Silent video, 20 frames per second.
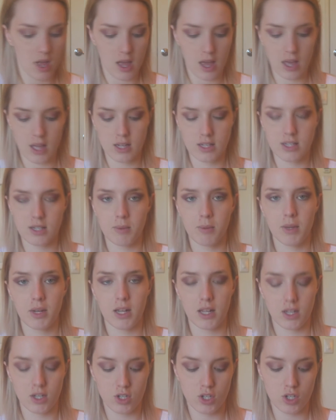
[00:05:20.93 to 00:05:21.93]
and dip it
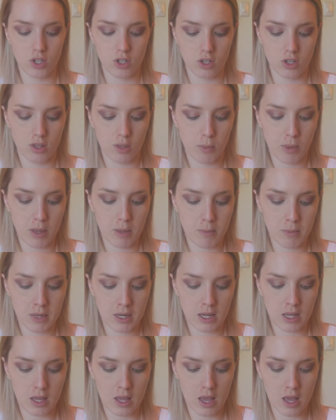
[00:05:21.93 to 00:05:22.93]
into the
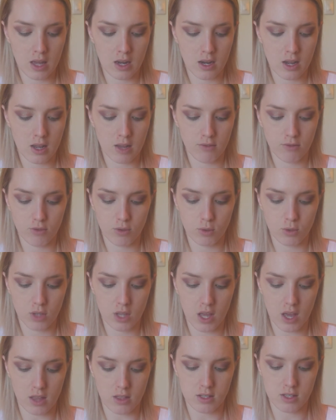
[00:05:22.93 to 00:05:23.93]
pigment again for
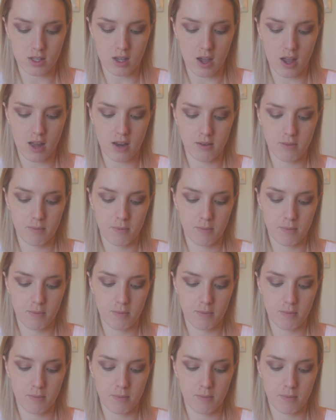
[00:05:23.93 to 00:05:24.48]
the other side.